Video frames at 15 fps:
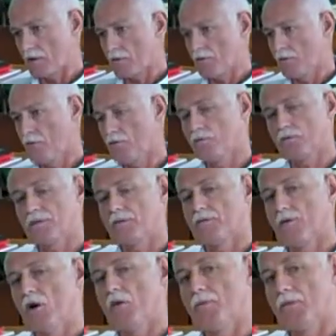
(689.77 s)
used the
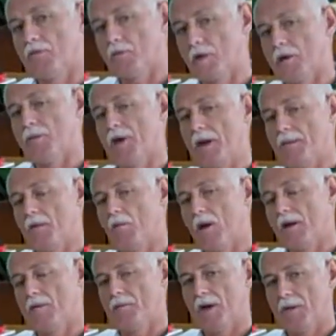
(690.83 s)
phone between paper
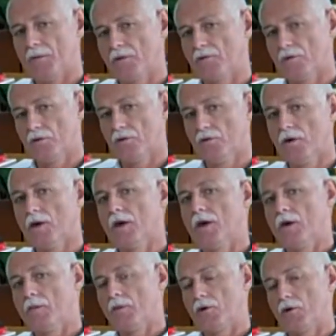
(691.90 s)
1 and paper 2,
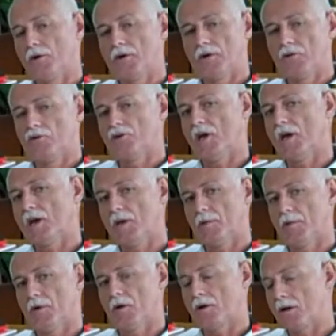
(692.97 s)
put it in her
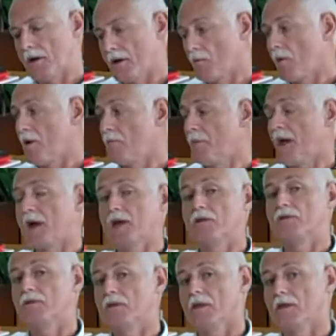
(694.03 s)
jacket pocket, and it went back
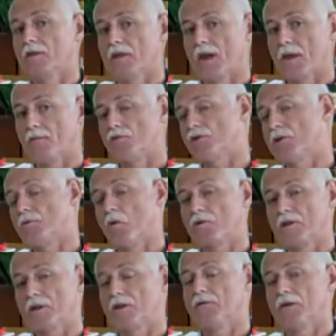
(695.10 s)
into the exam. She
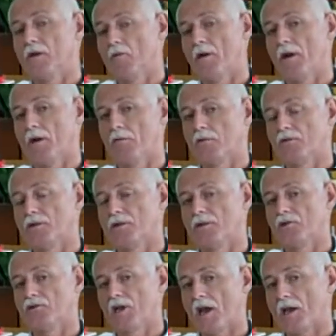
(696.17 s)
wasn't even aware it was in the
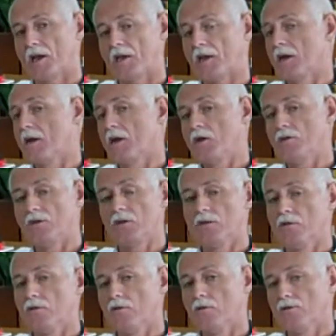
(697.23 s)
jacket,
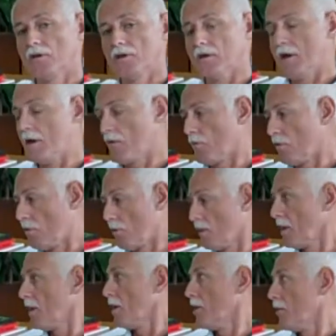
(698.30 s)
didn't use it at all,
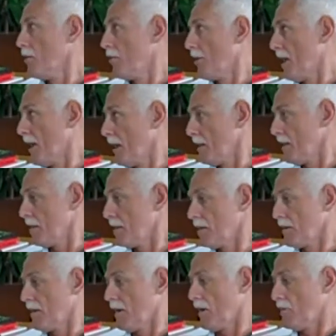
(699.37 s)
but
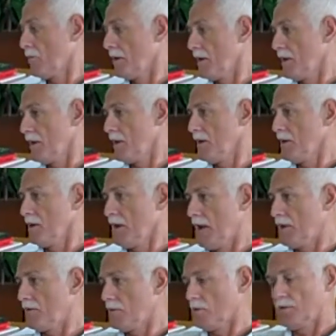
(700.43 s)
the IB
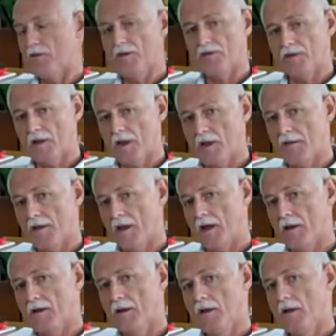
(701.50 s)
had to investigate
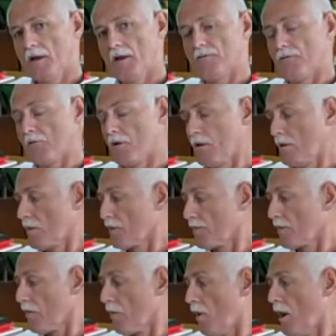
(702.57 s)
that, and for
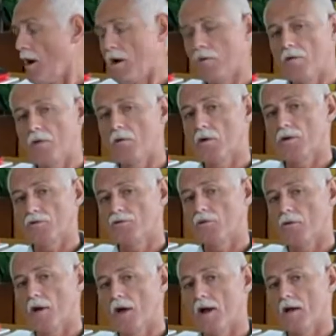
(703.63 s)
a while we weren't
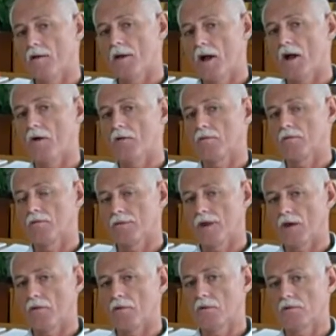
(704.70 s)
sure how
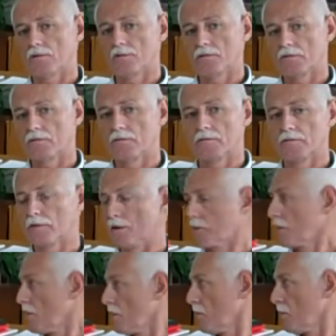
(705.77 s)
that was
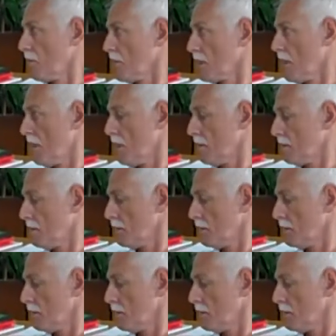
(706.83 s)
going to work out.